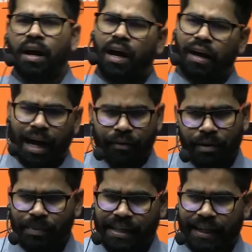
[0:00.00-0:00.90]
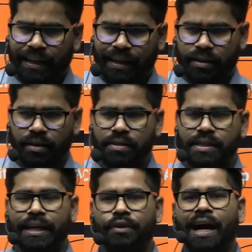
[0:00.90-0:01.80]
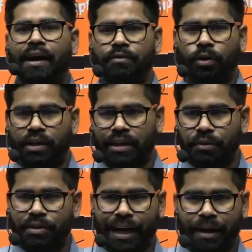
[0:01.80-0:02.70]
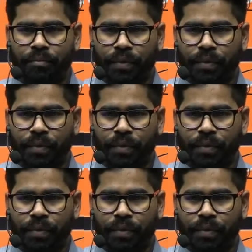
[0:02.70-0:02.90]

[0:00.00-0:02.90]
I will be taking it. See, you have got now time.